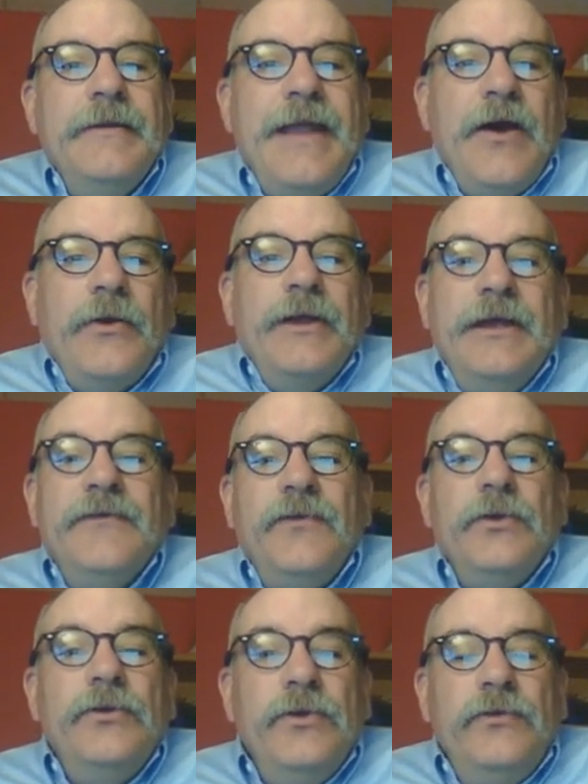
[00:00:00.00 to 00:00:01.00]
Now, if
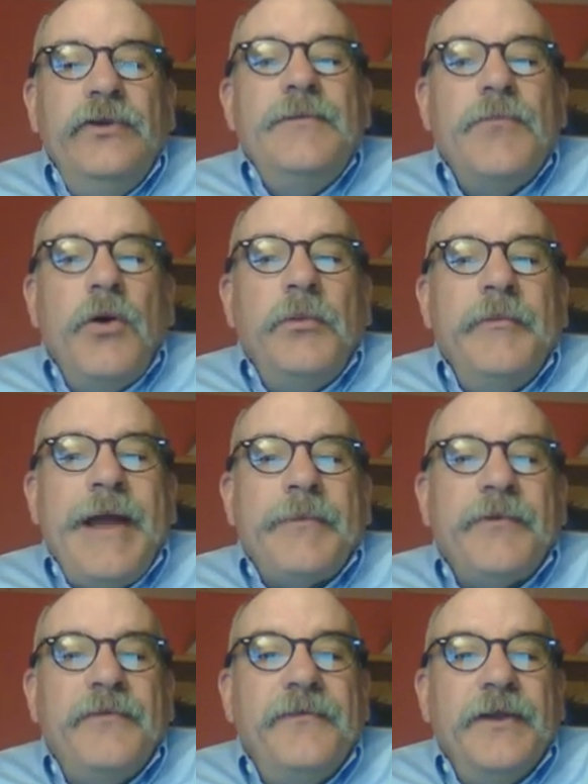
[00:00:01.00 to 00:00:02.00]
you're using
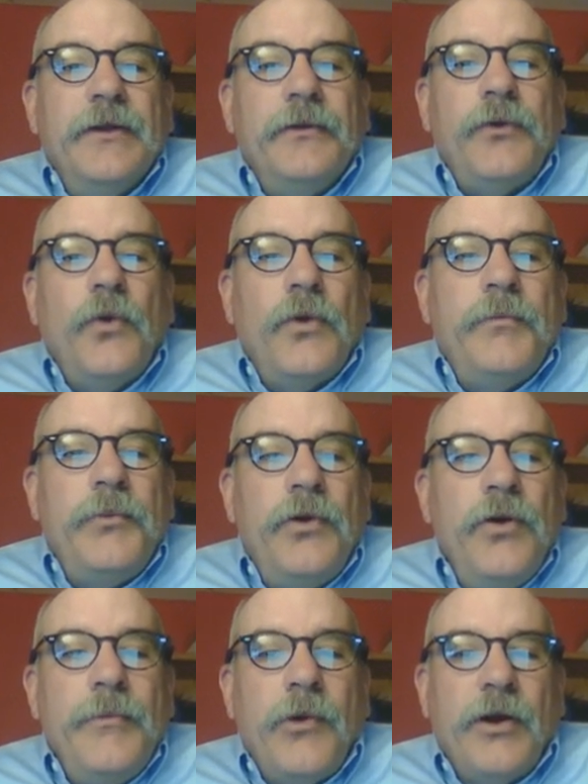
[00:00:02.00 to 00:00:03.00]
MobileMapper Field or
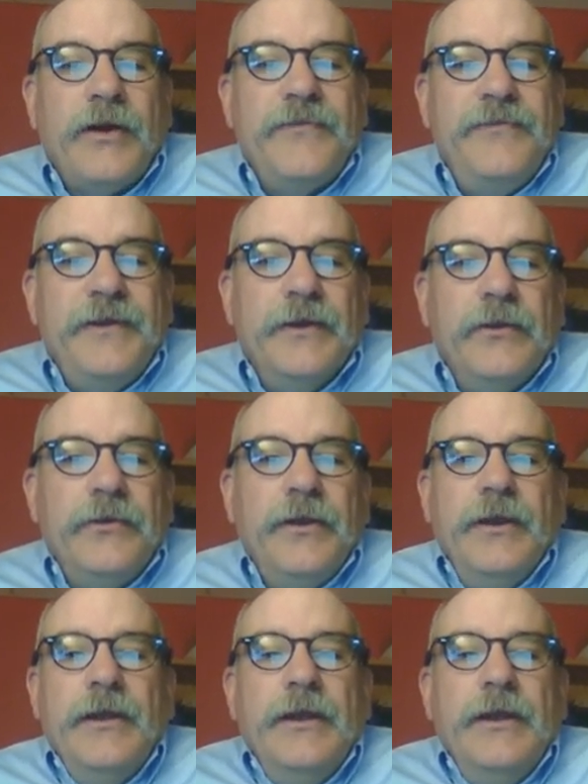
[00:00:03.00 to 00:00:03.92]
ProMark Field,